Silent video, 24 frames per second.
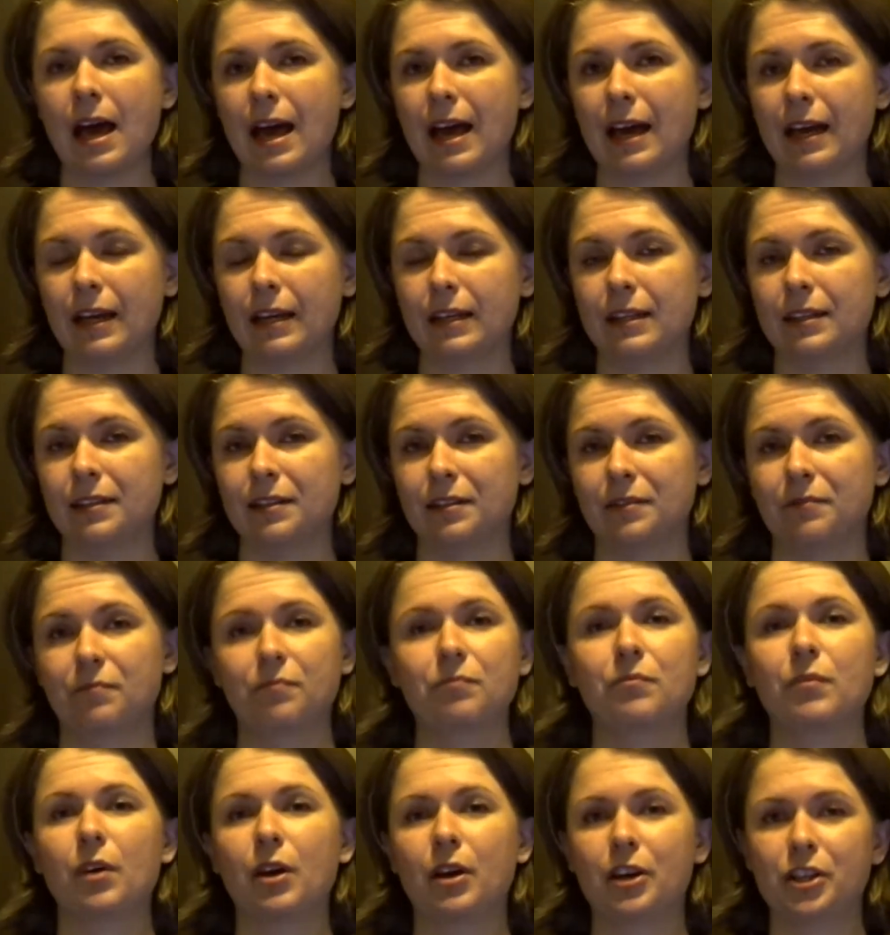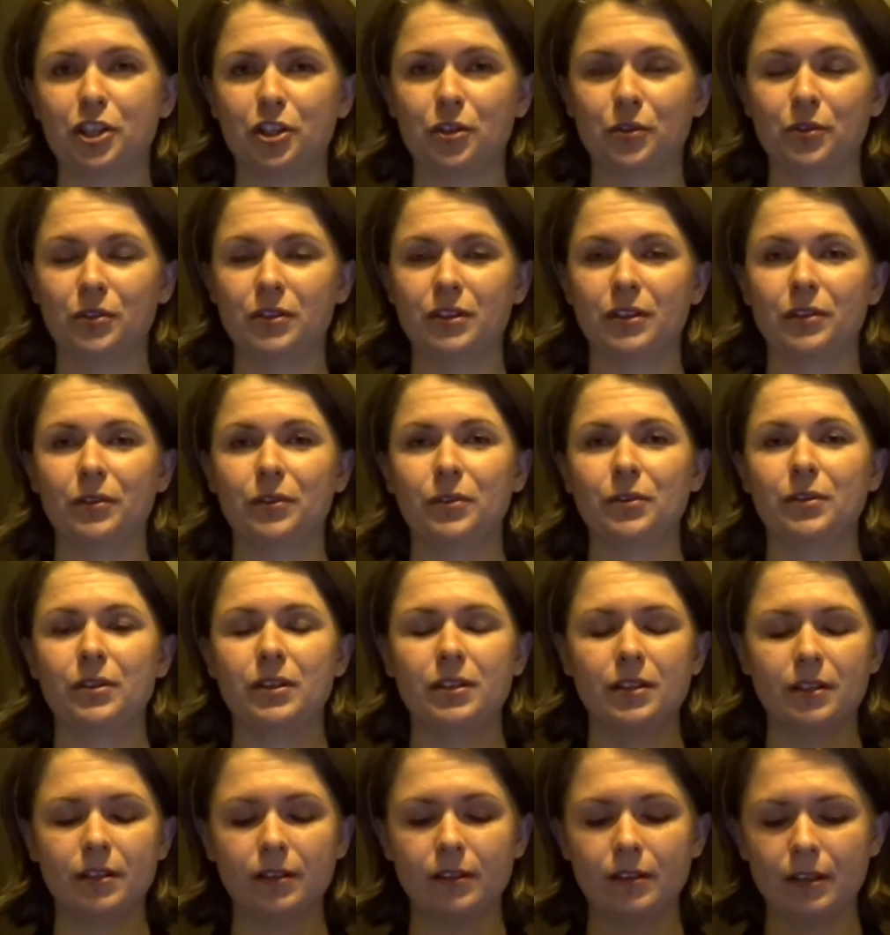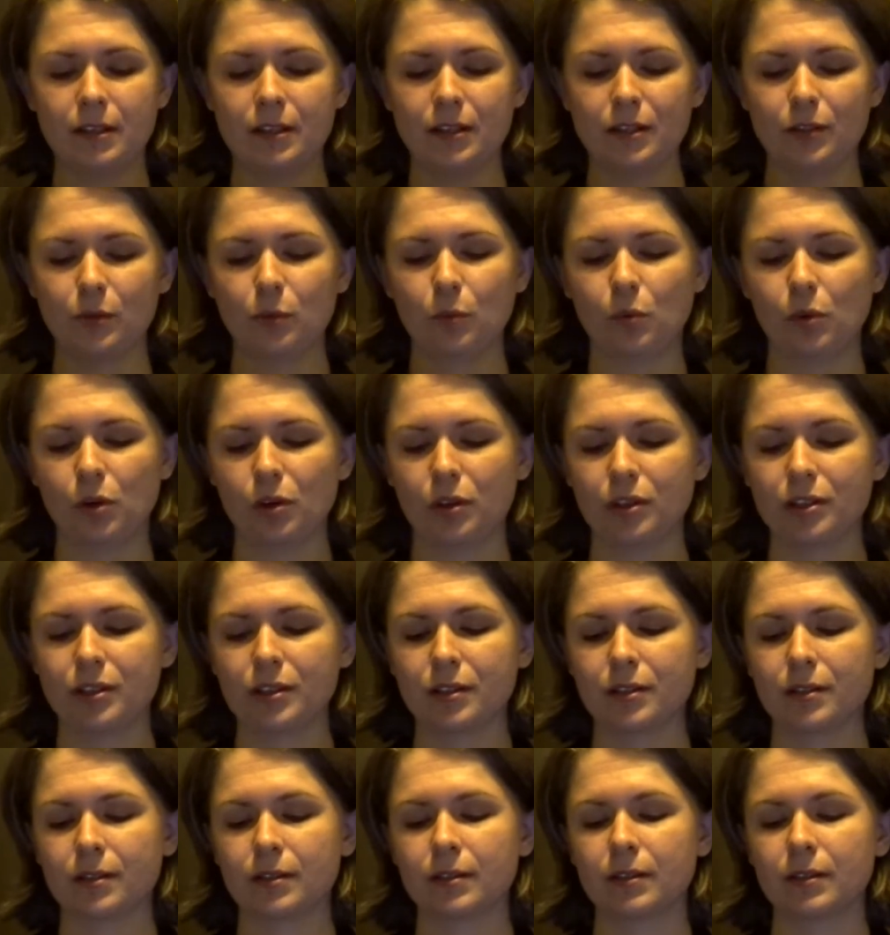And I should tell you this was